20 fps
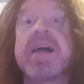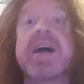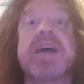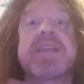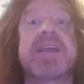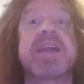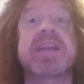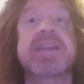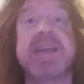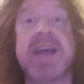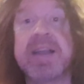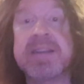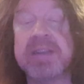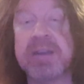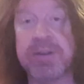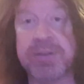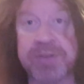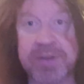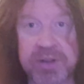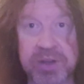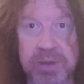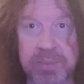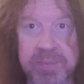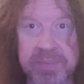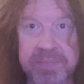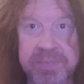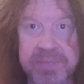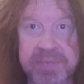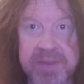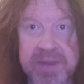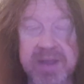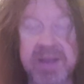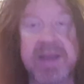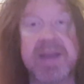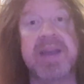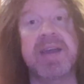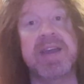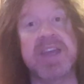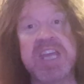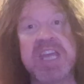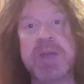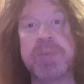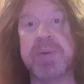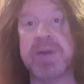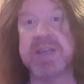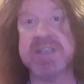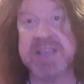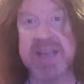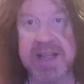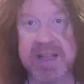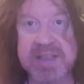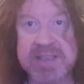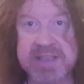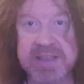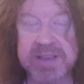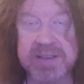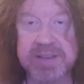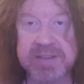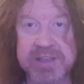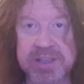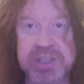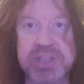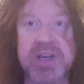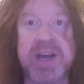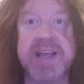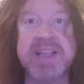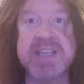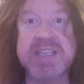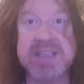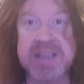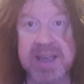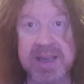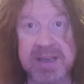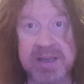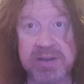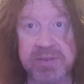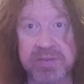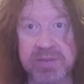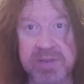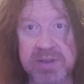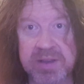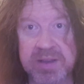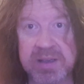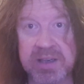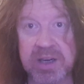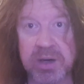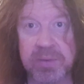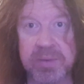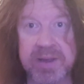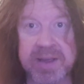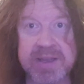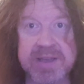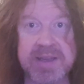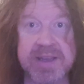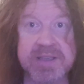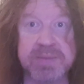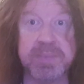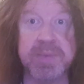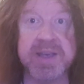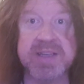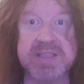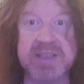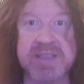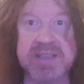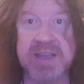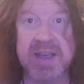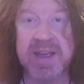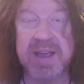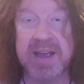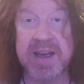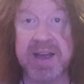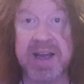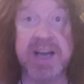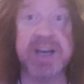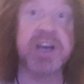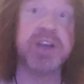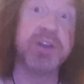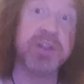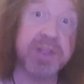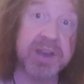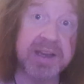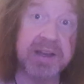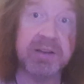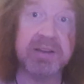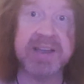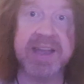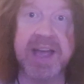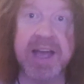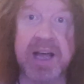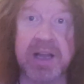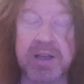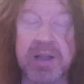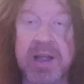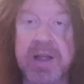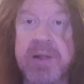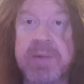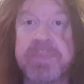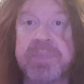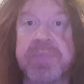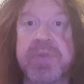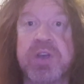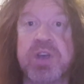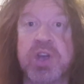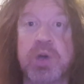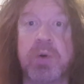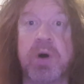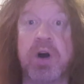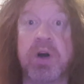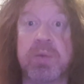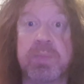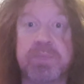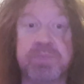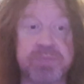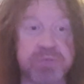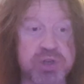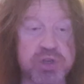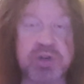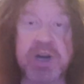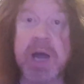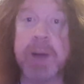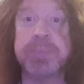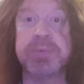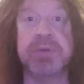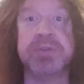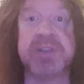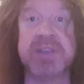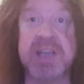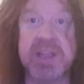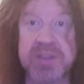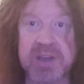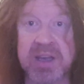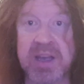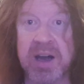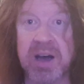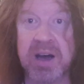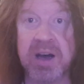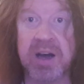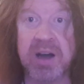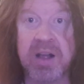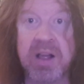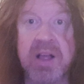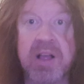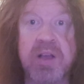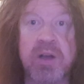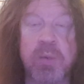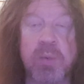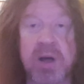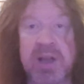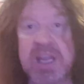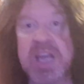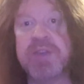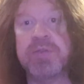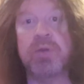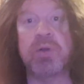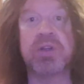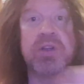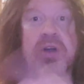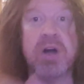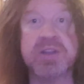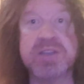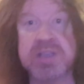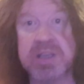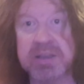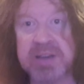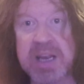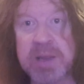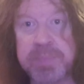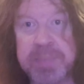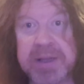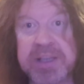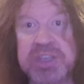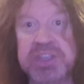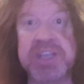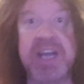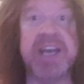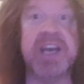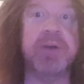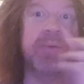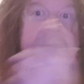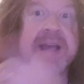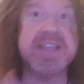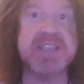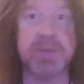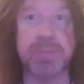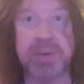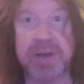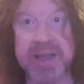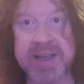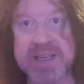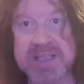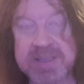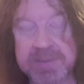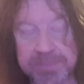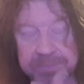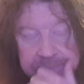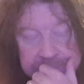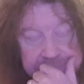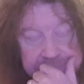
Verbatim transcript: And then at the end of the film, Eben has had to, to try and save, you know, his, his missus and another little girl, who are trapped underneath a car while they've all got to the great big generator place